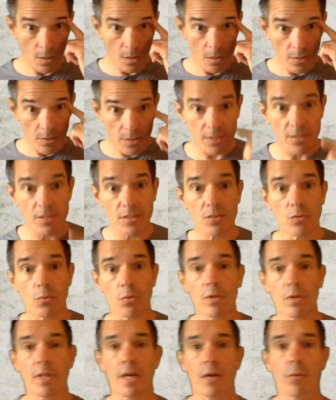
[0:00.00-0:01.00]
This is the
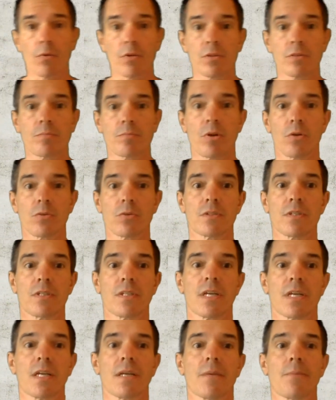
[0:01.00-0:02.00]
one that I want to broach
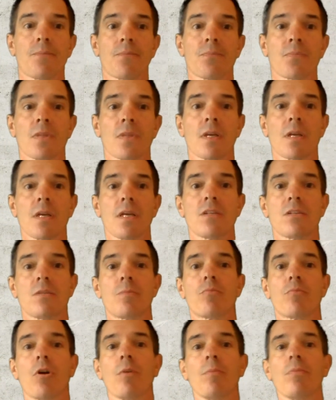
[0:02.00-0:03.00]
today. It's the
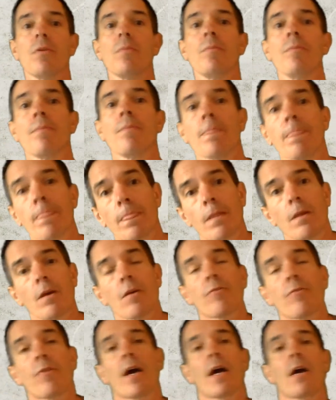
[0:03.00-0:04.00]
problem of
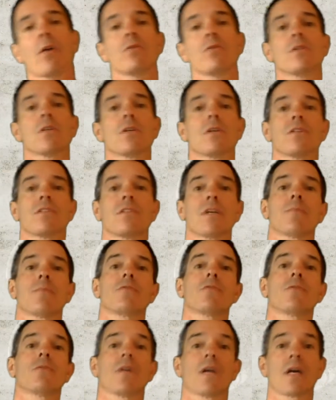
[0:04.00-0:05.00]
how to
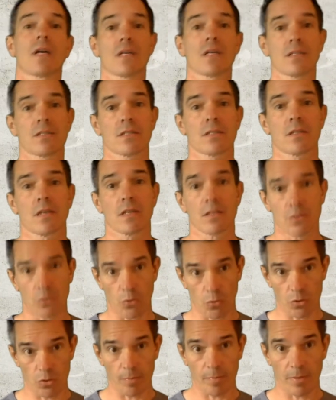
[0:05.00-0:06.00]
conceptualize and
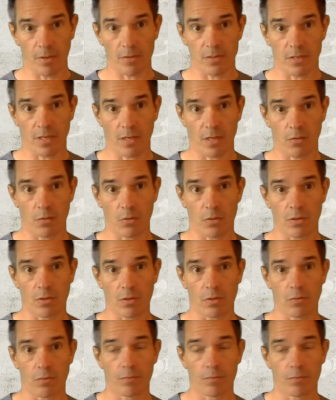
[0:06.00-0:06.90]
talk about Taekwondo,